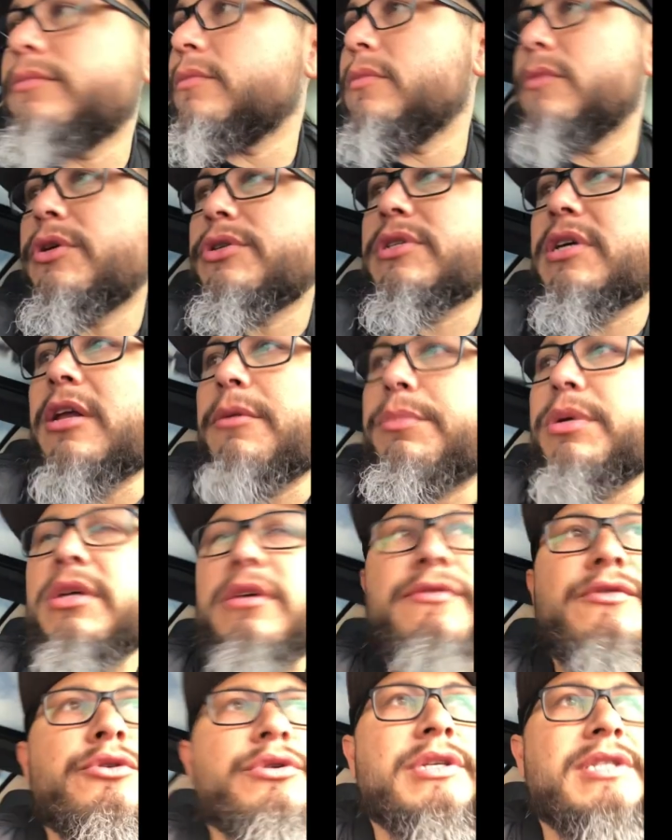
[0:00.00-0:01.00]
there's going to be a
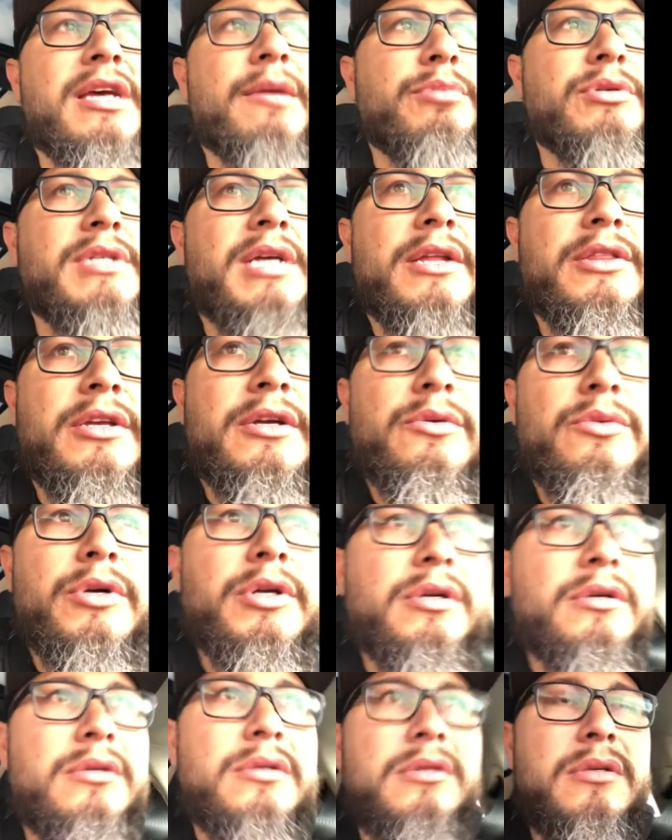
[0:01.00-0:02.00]
few examples out there
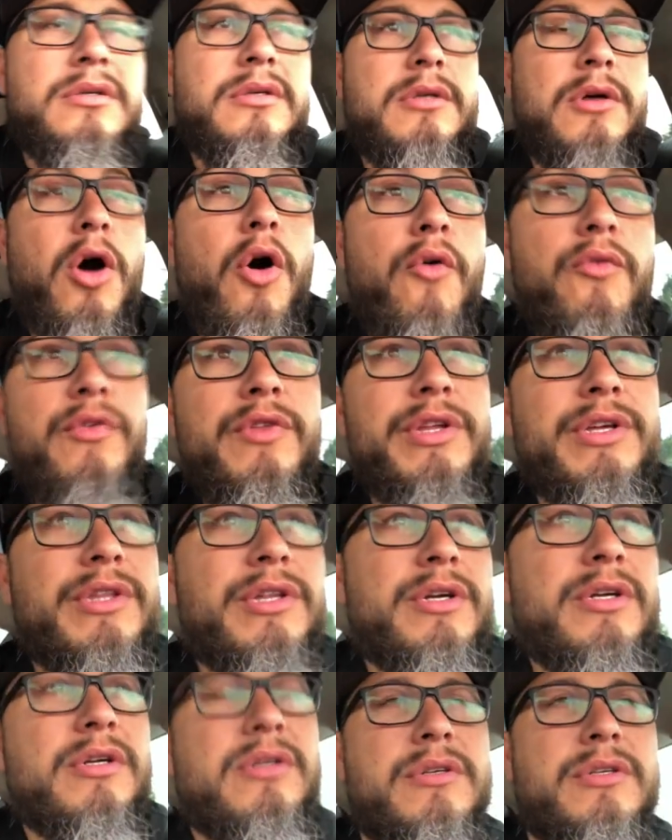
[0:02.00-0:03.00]
where hopefully
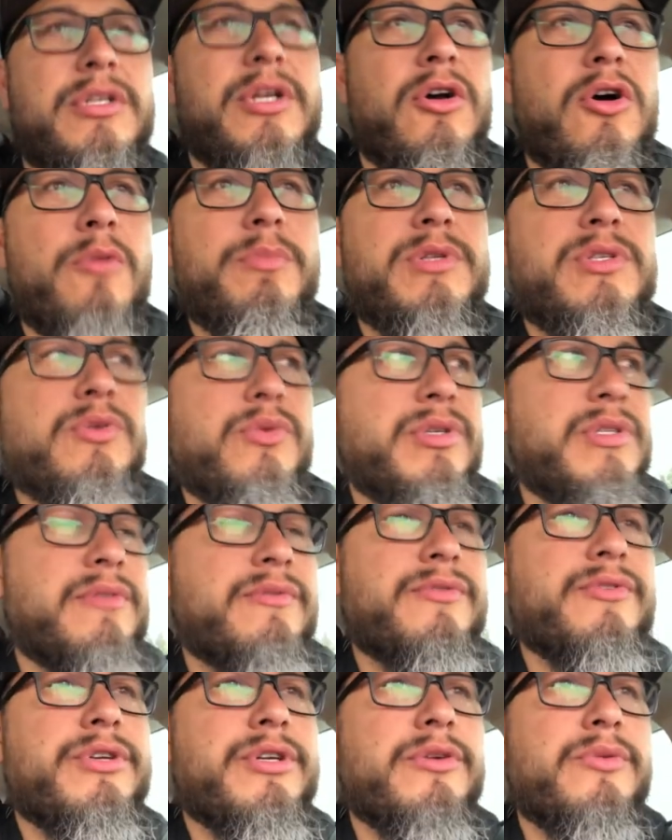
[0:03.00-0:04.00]
they're, you know, open source
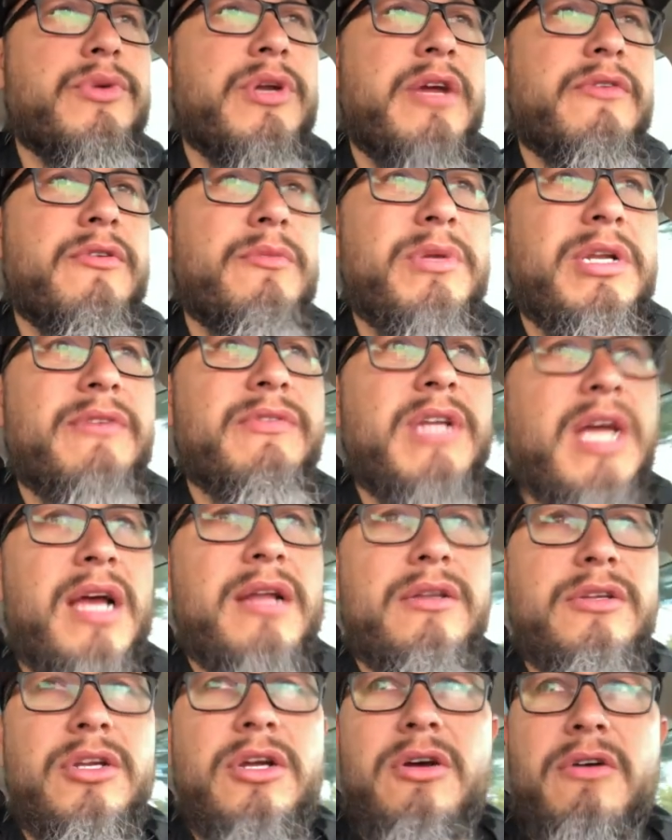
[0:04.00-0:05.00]
and free or whatever. But if
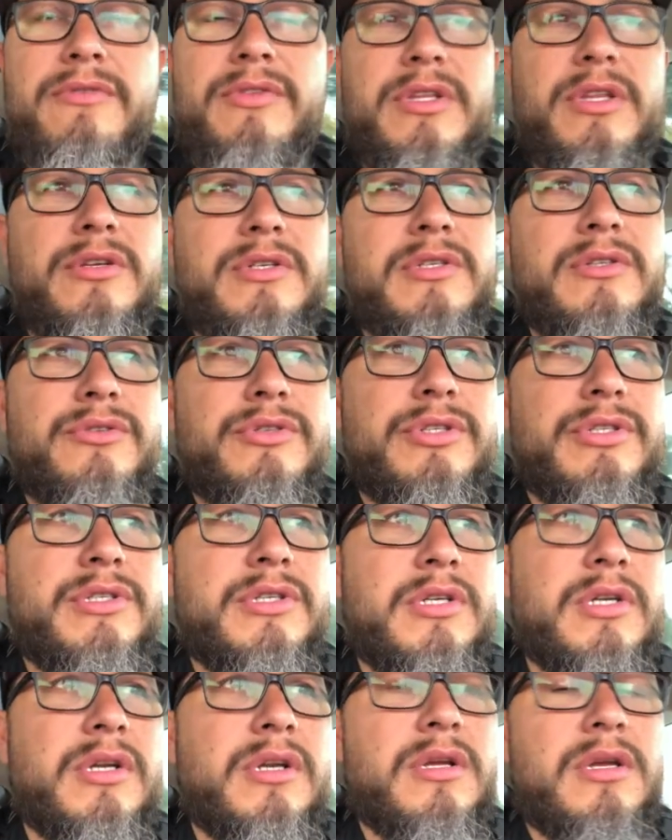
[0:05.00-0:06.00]
not, you know, hopefully those solutions
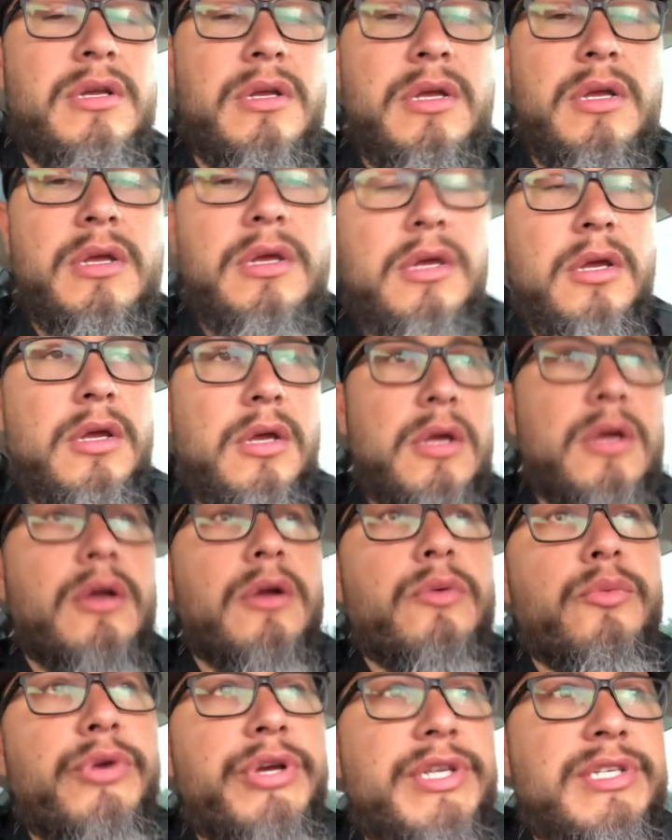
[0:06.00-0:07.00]
are
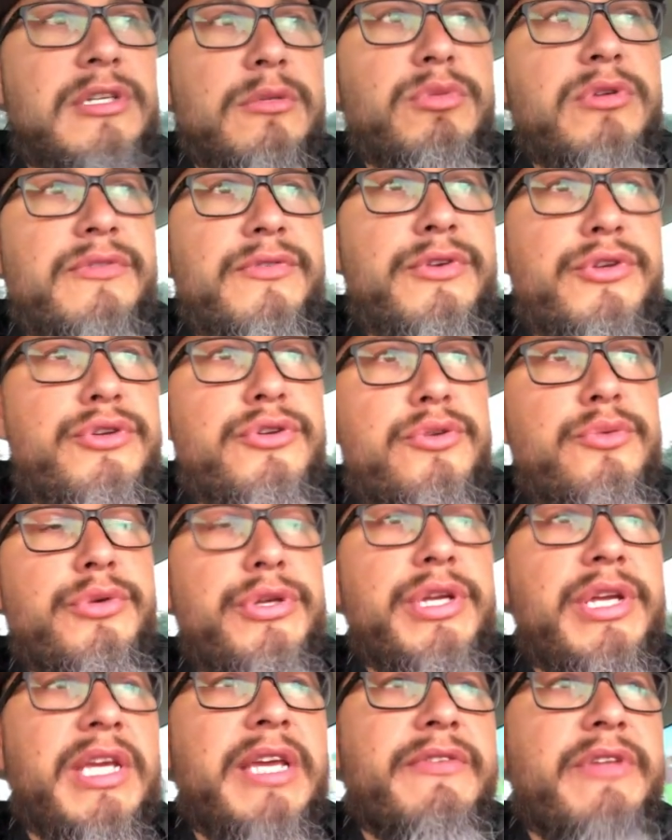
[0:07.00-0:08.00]
reasonable for you, where
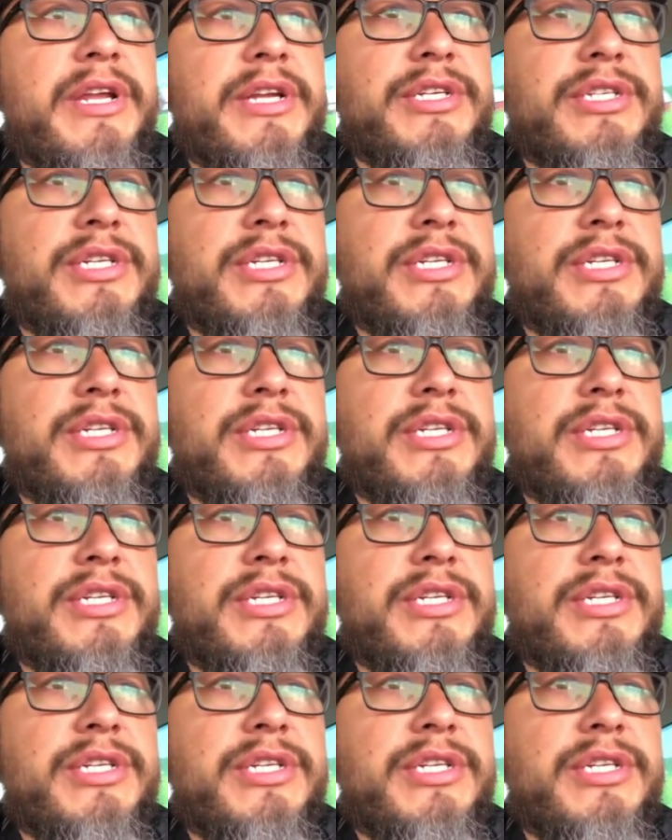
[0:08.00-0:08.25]
you can give that a